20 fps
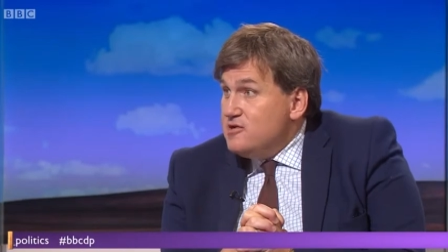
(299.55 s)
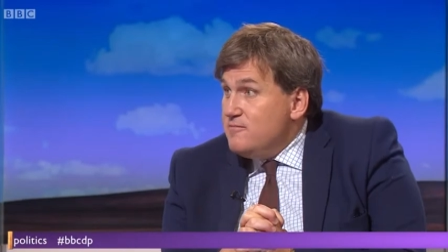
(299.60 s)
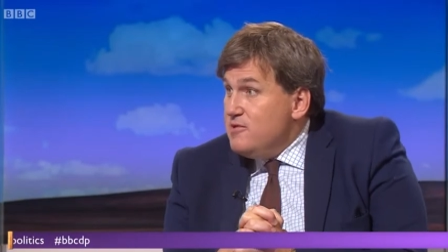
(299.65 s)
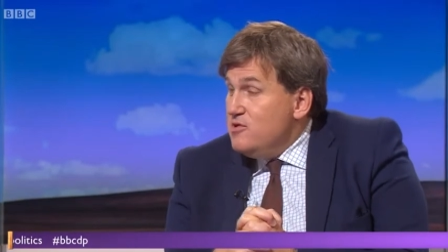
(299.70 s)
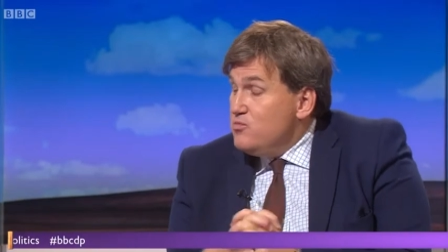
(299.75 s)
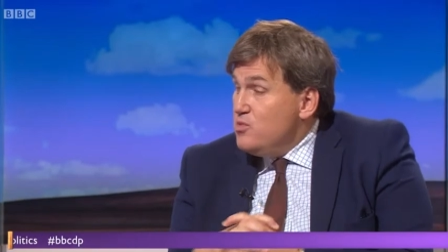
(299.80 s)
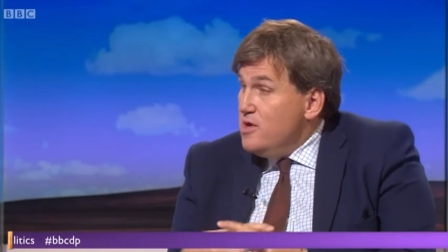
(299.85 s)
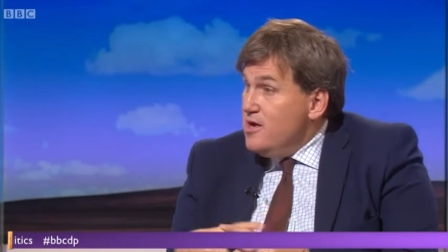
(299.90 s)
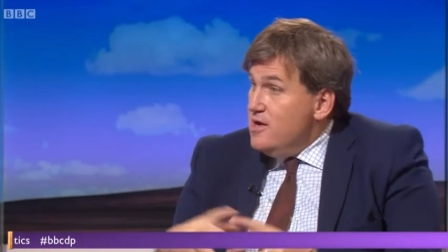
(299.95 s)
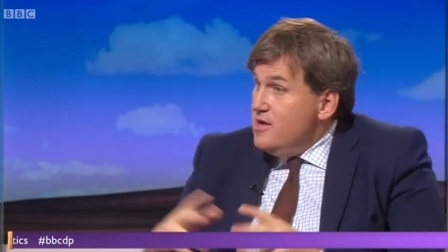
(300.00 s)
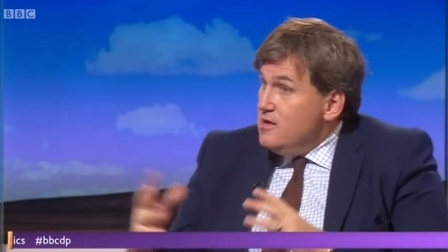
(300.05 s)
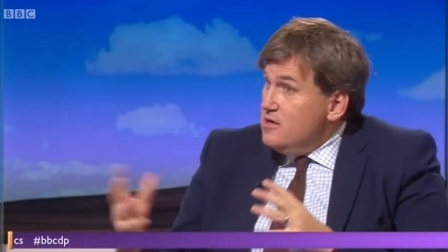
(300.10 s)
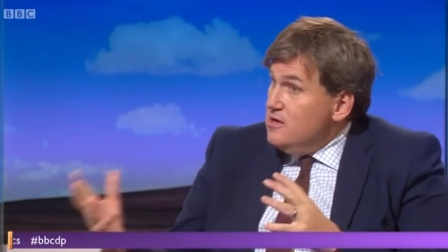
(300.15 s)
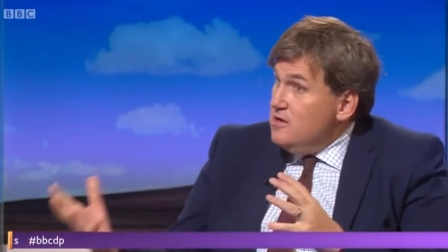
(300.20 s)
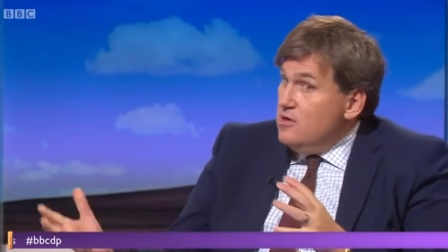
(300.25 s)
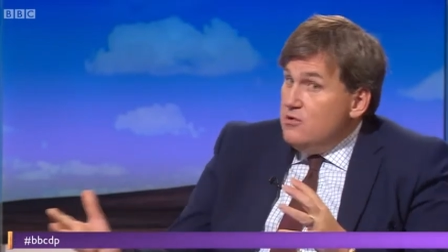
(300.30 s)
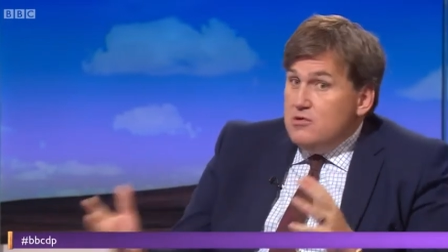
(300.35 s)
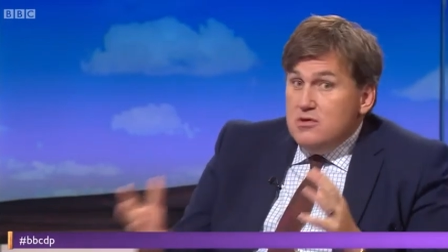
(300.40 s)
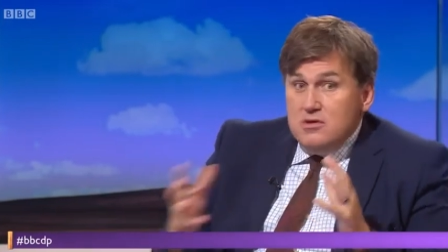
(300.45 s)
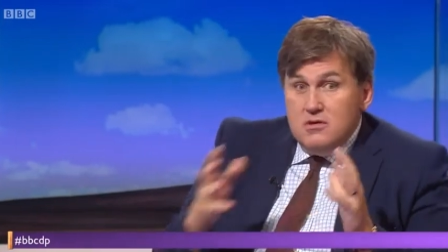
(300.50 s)
I mean,
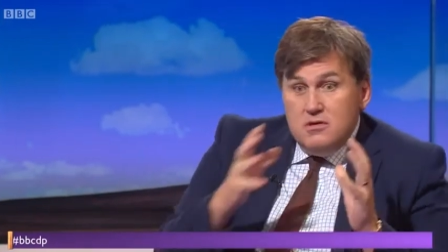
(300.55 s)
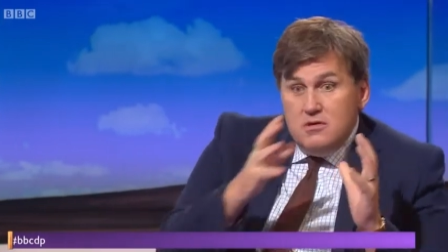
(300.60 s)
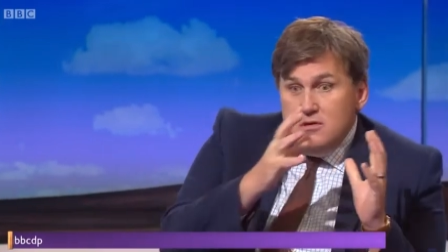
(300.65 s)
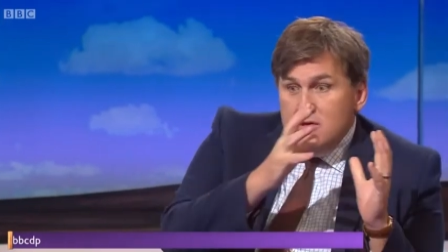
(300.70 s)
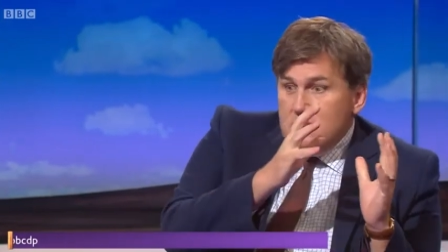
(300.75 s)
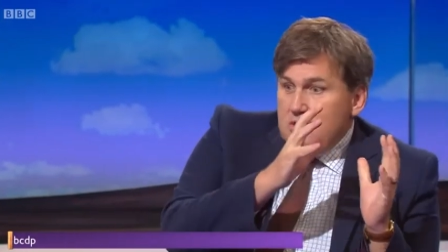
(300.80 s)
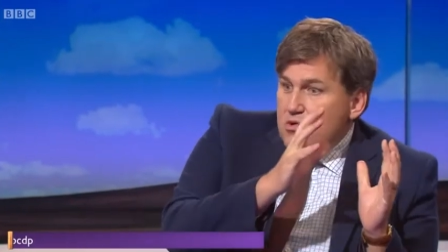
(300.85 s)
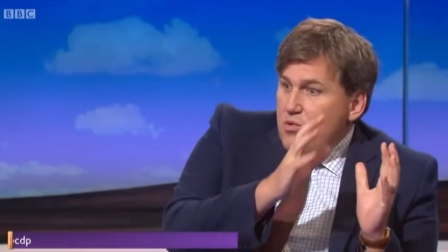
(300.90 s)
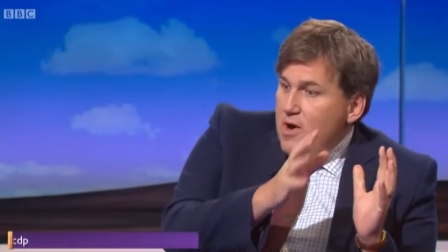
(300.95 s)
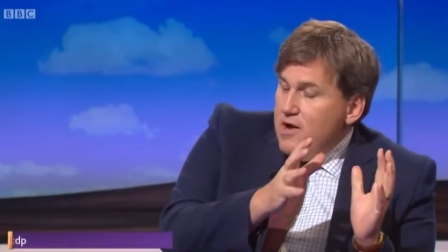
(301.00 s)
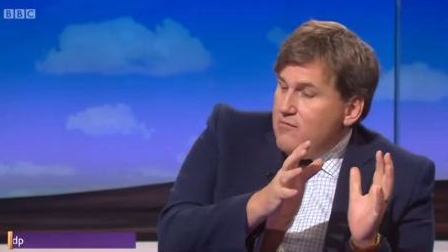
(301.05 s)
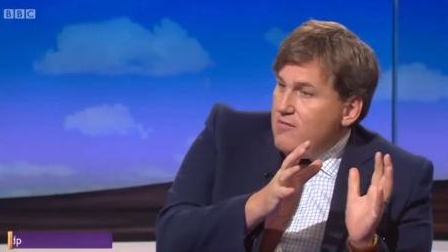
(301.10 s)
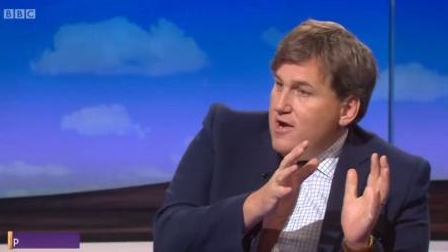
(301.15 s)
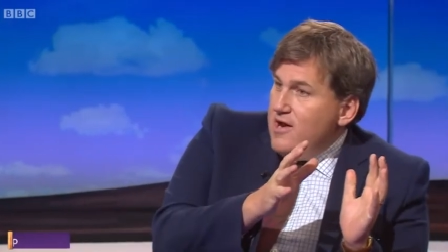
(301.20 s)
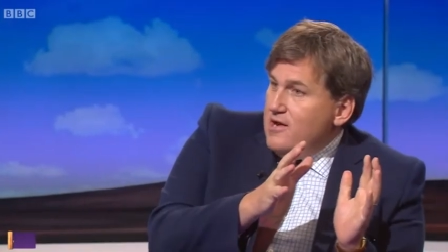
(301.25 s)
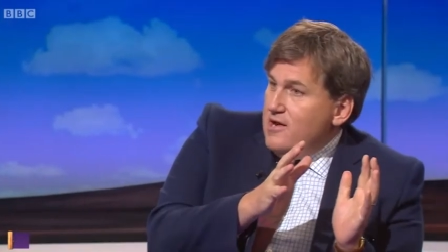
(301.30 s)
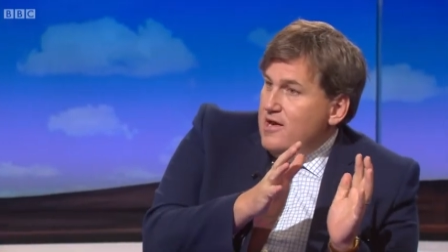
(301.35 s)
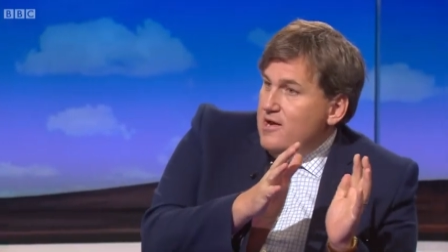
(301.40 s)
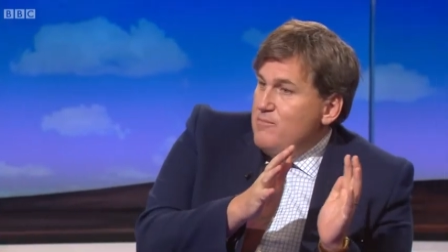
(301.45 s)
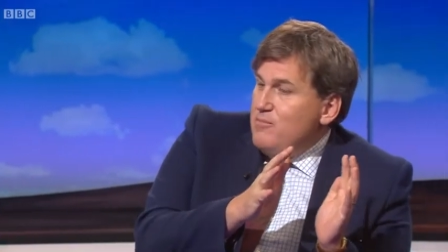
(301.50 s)
you quite
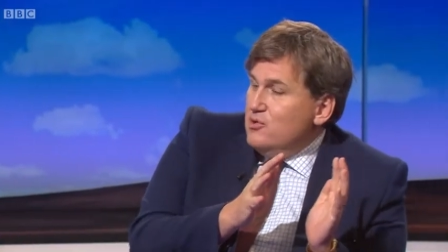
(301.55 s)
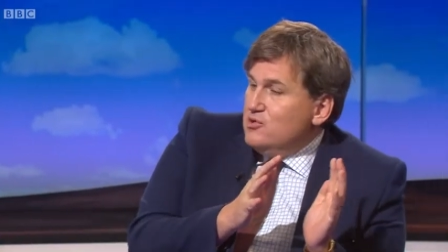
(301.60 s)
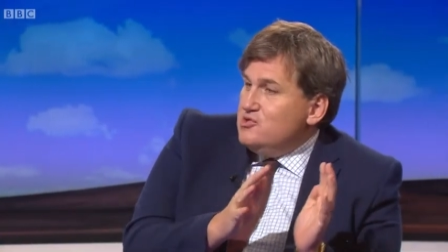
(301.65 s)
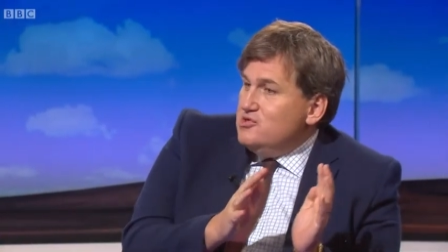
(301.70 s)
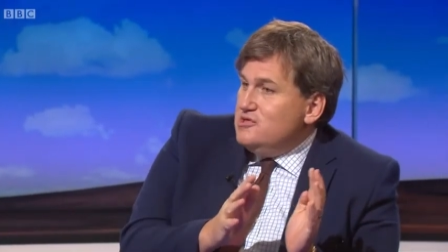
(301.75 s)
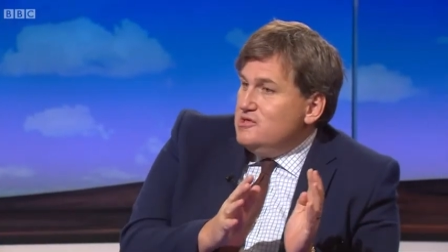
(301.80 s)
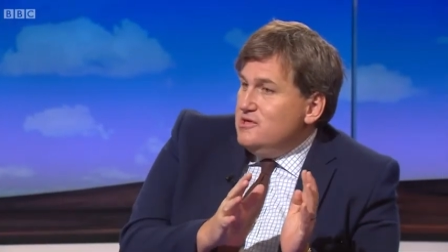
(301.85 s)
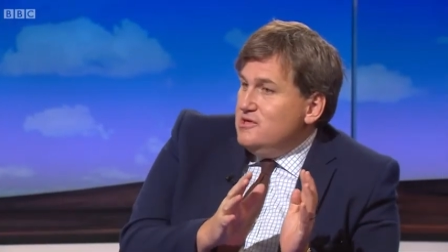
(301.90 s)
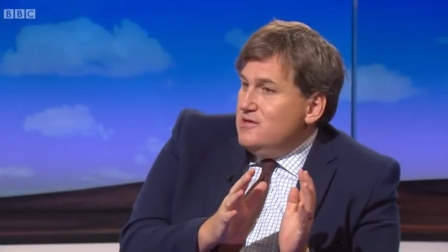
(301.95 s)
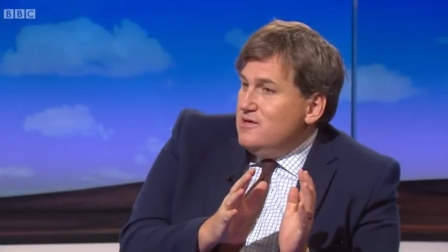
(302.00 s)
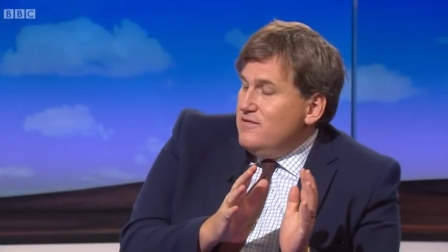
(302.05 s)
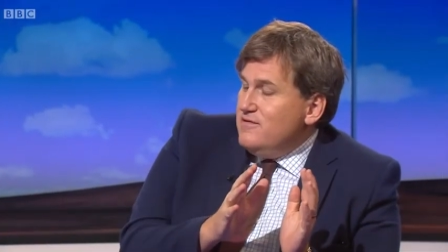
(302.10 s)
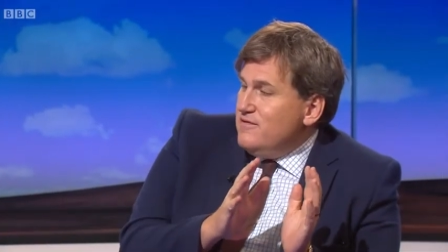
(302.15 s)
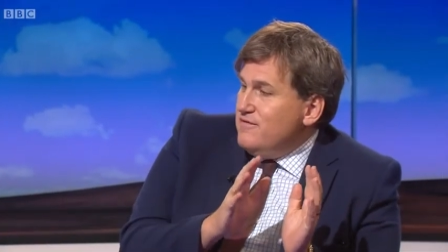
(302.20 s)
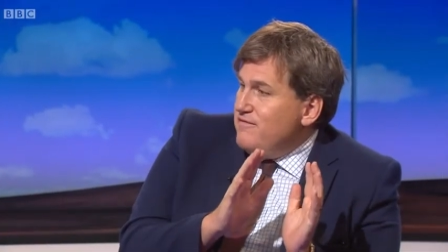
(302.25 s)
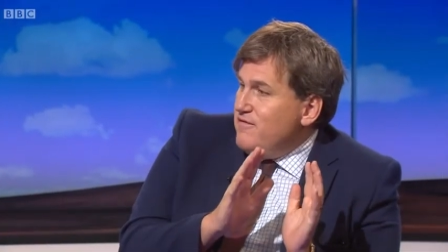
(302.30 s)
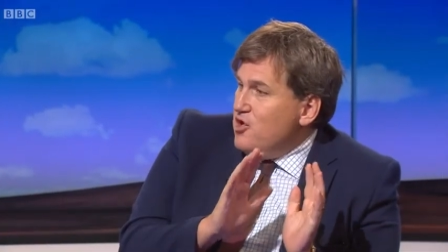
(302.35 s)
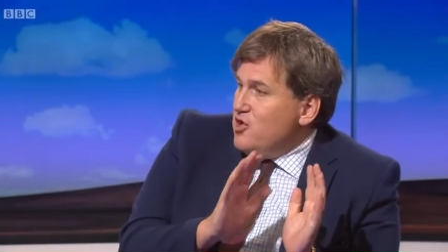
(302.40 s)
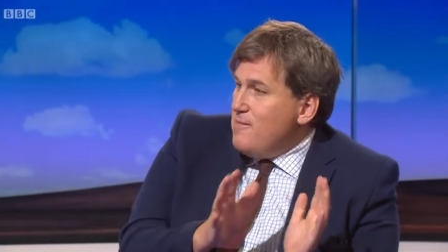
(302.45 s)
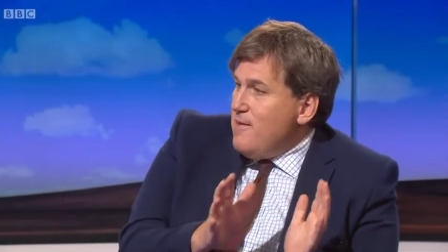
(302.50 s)
rightly posited the
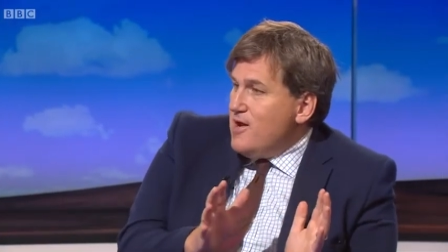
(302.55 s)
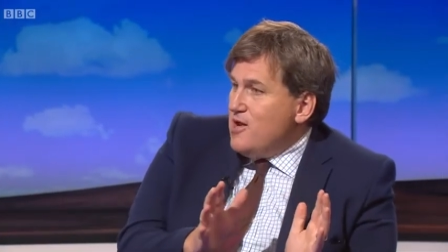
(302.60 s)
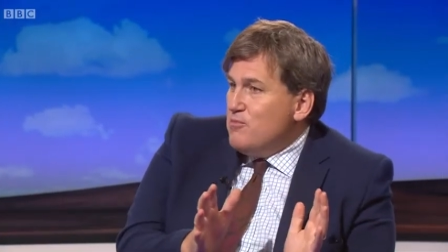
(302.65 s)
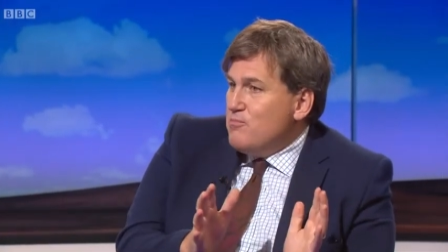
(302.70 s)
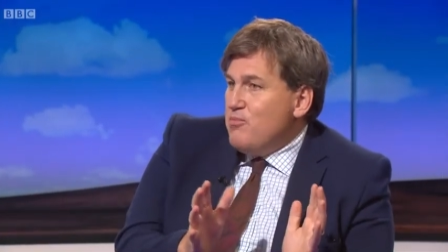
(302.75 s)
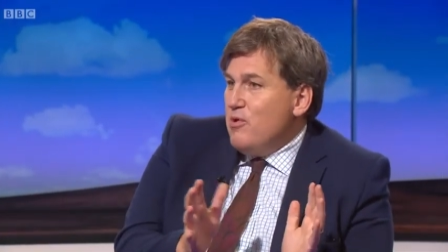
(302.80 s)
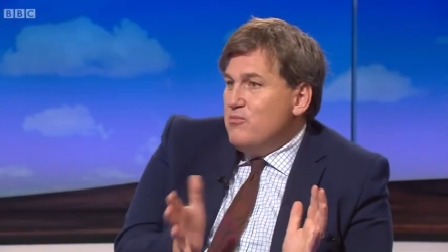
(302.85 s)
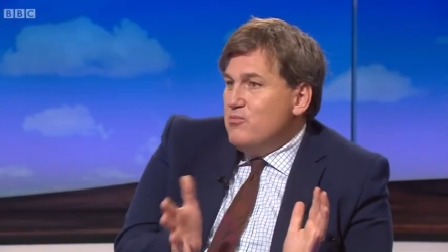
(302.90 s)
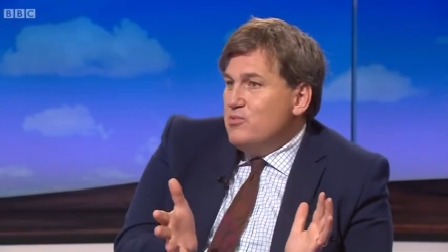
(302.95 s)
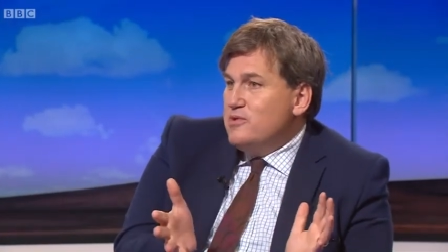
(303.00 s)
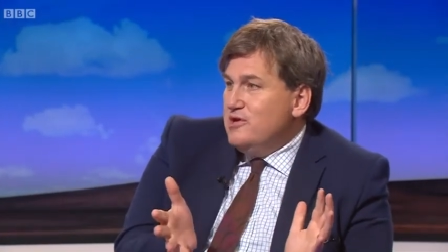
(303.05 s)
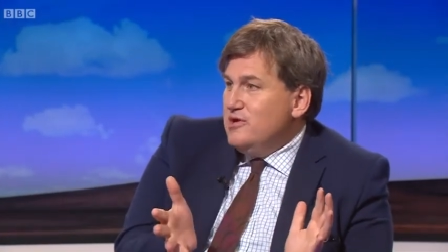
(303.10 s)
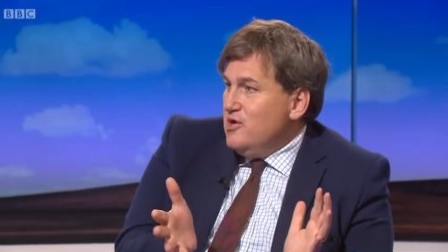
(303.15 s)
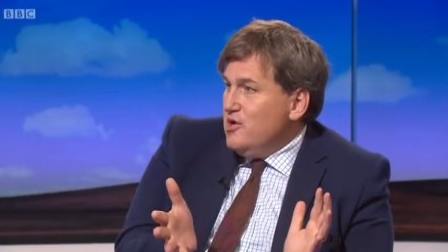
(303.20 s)
fundamental problem with the